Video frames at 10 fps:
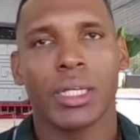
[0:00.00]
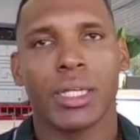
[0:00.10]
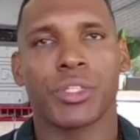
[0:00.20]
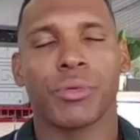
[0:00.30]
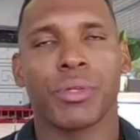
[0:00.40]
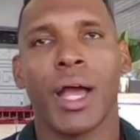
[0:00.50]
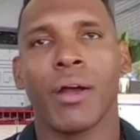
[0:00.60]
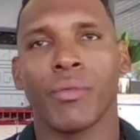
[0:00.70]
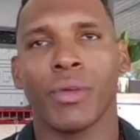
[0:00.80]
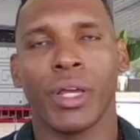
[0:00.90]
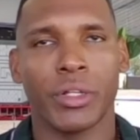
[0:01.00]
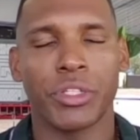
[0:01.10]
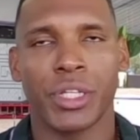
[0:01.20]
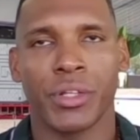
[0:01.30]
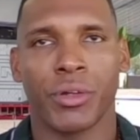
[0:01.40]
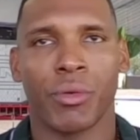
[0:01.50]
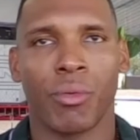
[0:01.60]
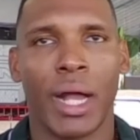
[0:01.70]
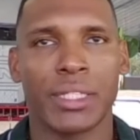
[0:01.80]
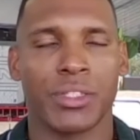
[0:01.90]
And so now if we understand the
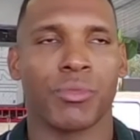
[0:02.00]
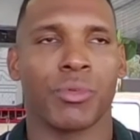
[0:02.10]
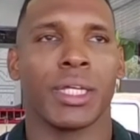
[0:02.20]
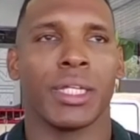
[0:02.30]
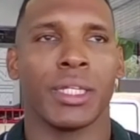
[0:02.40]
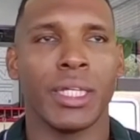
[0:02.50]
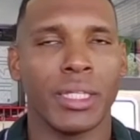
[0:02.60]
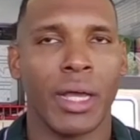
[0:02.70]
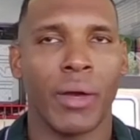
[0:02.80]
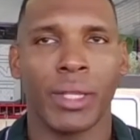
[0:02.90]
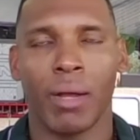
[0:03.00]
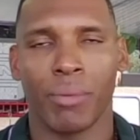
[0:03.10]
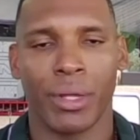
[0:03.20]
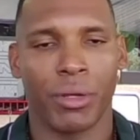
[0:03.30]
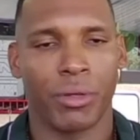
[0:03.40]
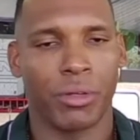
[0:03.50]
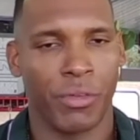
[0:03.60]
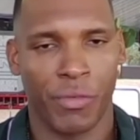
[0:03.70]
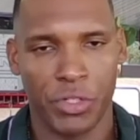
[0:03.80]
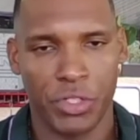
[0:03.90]
horizons of what they need, that would now bring on a
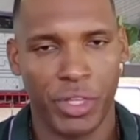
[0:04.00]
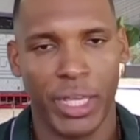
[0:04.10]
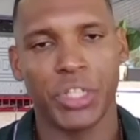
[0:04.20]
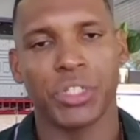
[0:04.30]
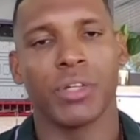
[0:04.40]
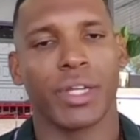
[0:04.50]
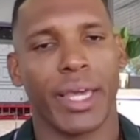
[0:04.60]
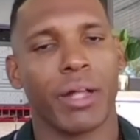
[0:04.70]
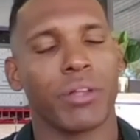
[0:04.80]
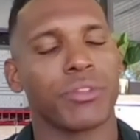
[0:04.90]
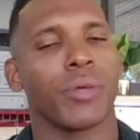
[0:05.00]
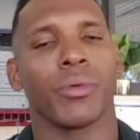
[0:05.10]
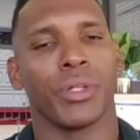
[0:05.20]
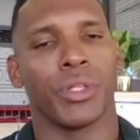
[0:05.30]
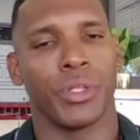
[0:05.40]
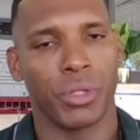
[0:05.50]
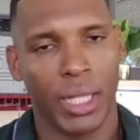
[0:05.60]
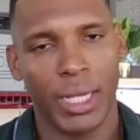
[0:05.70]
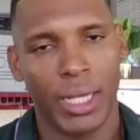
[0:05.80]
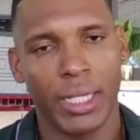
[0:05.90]
diversification of accounts that we would
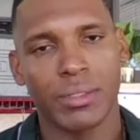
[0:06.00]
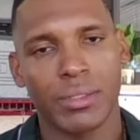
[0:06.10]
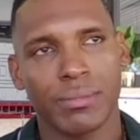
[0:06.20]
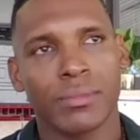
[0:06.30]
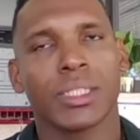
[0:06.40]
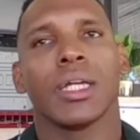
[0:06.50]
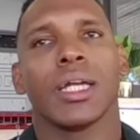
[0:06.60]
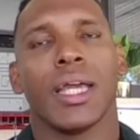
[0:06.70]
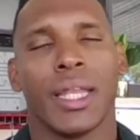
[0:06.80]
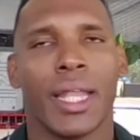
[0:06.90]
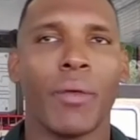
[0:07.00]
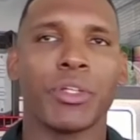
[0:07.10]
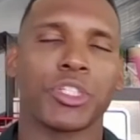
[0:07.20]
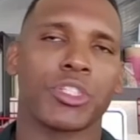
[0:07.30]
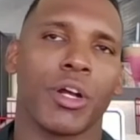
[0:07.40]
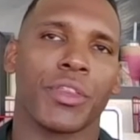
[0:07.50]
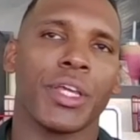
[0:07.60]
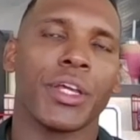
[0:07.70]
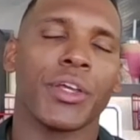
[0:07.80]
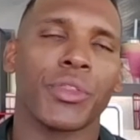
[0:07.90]
utilize. And now we should start
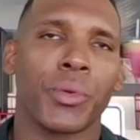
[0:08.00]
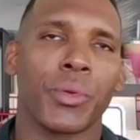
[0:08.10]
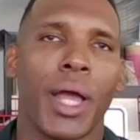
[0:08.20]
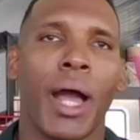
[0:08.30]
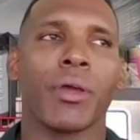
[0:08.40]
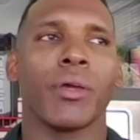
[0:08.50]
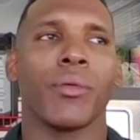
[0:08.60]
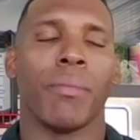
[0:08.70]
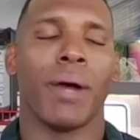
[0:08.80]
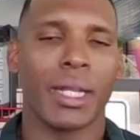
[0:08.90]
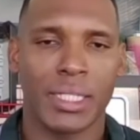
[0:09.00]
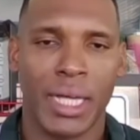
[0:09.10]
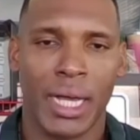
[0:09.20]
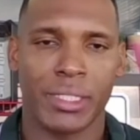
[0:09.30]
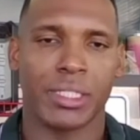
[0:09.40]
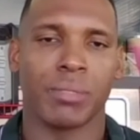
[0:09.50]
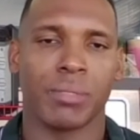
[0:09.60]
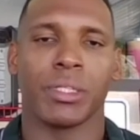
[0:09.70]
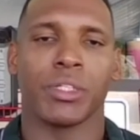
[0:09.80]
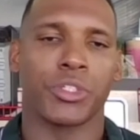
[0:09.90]
thinking through, how can we monetize this to meet
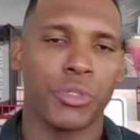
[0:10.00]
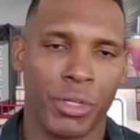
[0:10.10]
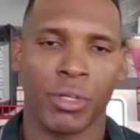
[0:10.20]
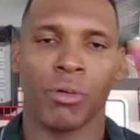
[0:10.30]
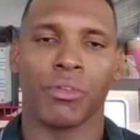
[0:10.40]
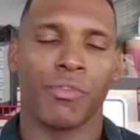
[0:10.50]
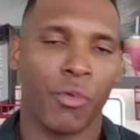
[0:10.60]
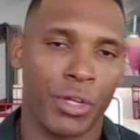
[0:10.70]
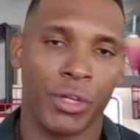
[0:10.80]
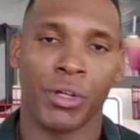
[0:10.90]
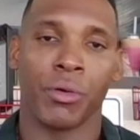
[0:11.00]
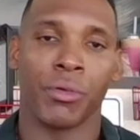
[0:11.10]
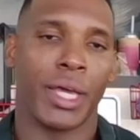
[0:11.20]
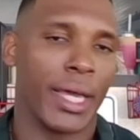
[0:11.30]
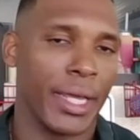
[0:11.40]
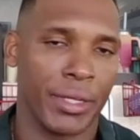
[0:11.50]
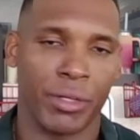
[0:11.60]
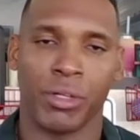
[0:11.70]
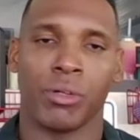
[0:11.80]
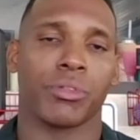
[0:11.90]
the 2-year goal, the 4-year goal, the 8-year
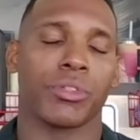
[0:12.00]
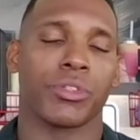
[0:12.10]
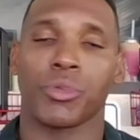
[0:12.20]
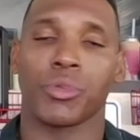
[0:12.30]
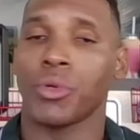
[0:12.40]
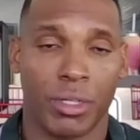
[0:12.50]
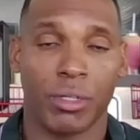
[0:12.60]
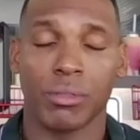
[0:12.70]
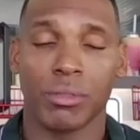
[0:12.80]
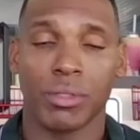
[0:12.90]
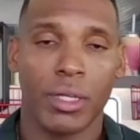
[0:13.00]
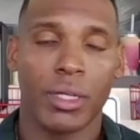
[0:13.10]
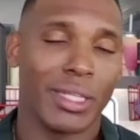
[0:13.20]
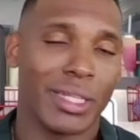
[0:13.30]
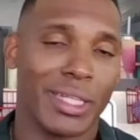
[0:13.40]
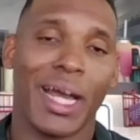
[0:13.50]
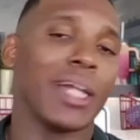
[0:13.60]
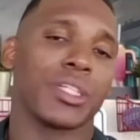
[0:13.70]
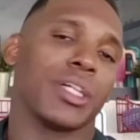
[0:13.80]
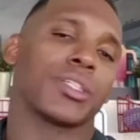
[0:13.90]
goal, the 20-year goal, not
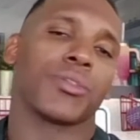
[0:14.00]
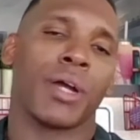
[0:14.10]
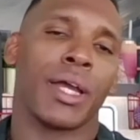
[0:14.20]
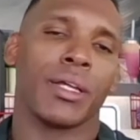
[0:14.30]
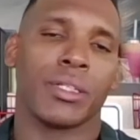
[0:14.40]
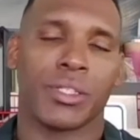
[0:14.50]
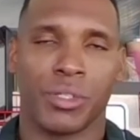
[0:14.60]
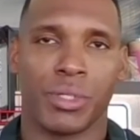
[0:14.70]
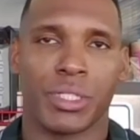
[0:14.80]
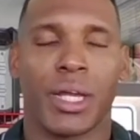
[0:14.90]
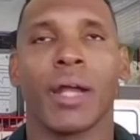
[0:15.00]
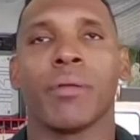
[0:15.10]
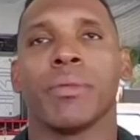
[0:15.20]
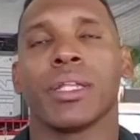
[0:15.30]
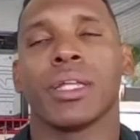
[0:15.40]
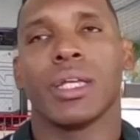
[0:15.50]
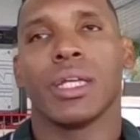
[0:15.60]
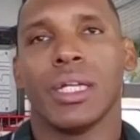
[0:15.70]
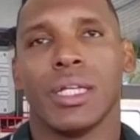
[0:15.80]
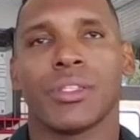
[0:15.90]
just right until retirement.
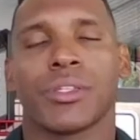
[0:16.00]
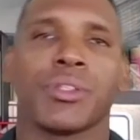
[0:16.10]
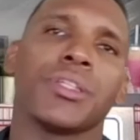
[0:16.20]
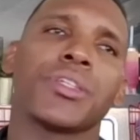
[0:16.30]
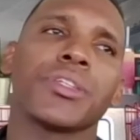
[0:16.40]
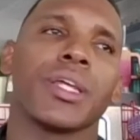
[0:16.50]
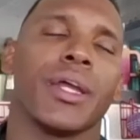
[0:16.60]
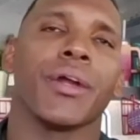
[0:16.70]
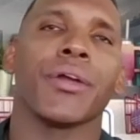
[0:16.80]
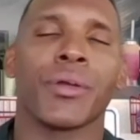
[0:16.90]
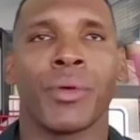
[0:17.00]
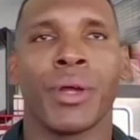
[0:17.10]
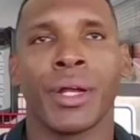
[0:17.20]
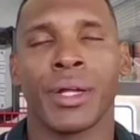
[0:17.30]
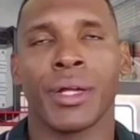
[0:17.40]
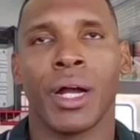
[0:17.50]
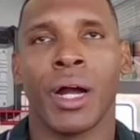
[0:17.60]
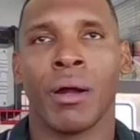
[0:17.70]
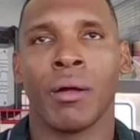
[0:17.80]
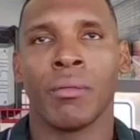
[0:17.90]
And so this is an area where
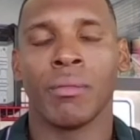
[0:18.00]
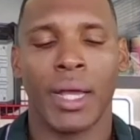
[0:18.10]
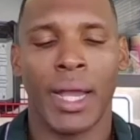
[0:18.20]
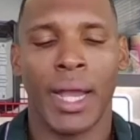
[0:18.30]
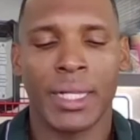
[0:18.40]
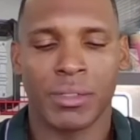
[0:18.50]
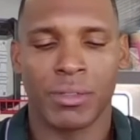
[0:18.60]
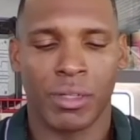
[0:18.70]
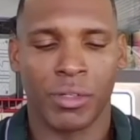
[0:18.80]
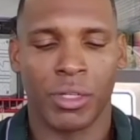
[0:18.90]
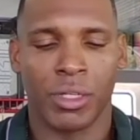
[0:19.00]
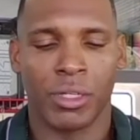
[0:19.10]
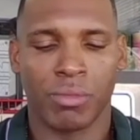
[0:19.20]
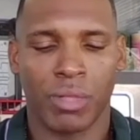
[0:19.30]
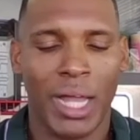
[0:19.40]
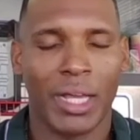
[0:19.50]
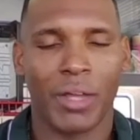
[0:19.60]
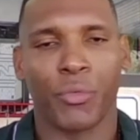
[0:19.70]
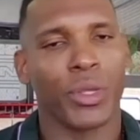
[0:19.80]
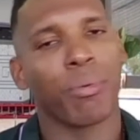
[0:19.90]
as a kind of like a
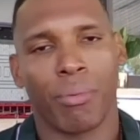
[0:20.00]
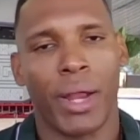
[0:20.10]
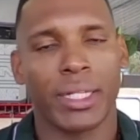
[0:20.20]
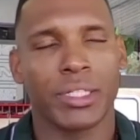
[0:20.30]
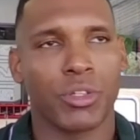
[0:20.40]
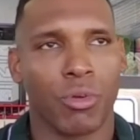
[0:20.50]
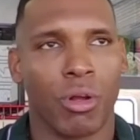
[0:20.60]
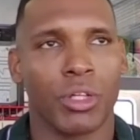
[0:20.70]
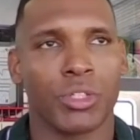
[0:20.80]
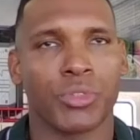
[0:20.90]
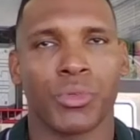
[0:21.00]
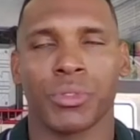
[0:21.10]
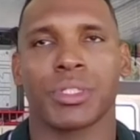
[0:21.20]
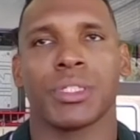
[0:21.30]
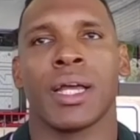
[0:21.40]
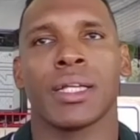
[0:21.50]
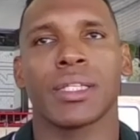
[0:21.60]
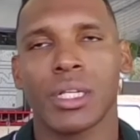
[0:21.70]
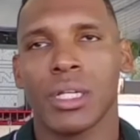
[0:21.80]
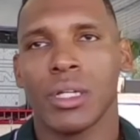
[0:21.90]
3-pronged practice, Crossroads sits
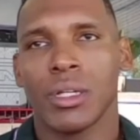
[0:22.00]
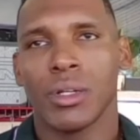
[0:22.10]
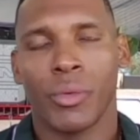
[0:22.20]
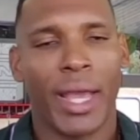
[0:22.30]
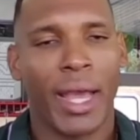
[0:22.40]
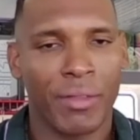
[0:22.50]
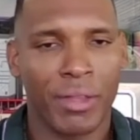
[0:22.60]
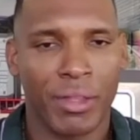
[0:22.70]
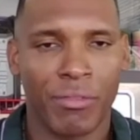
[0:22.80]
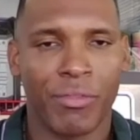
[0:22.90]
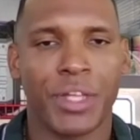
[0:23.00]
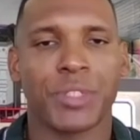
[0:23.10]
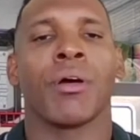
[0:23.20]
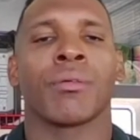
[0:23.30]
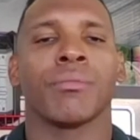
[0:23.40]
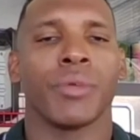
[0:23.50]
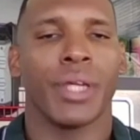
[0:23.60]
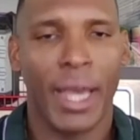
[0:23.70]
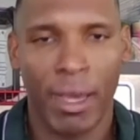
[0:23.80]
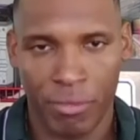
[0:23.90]
as, we have the investment arm,
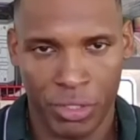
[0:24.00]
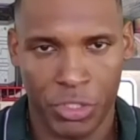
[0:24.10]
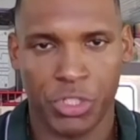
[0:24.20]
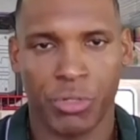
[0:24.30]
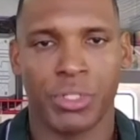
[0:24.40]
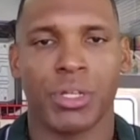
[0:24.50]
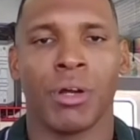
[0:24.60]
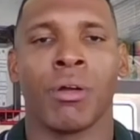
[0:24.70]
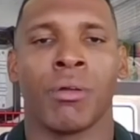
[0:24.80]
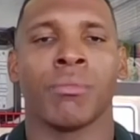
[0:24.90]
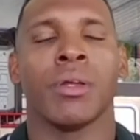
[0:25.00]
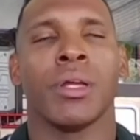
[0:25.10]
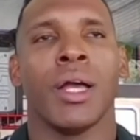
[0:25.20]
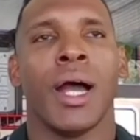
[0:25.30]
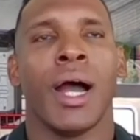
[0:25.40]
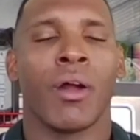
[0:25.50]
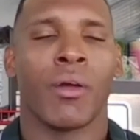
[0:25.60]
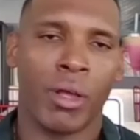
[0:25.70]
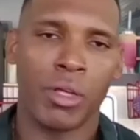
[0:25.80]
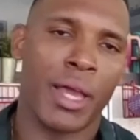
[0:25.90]
we have the insurance arm. However, we
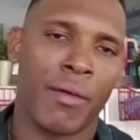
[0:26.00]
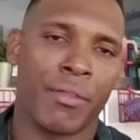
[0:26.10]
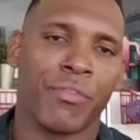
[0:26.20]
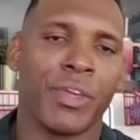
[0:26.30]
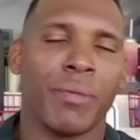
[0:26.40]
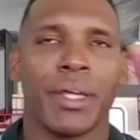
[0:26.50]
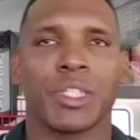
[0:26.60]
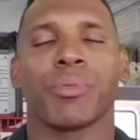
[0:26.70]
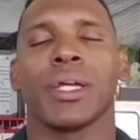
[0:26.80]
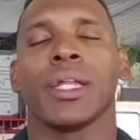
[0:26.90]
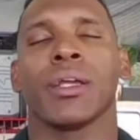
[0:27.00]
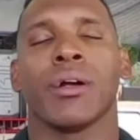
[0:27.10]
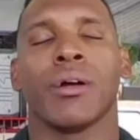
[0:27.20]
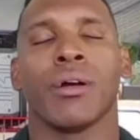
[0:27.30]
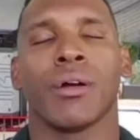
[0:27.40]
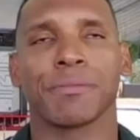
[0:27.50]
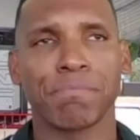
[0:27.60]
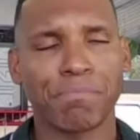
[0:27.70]
also have the fee-based planning arm.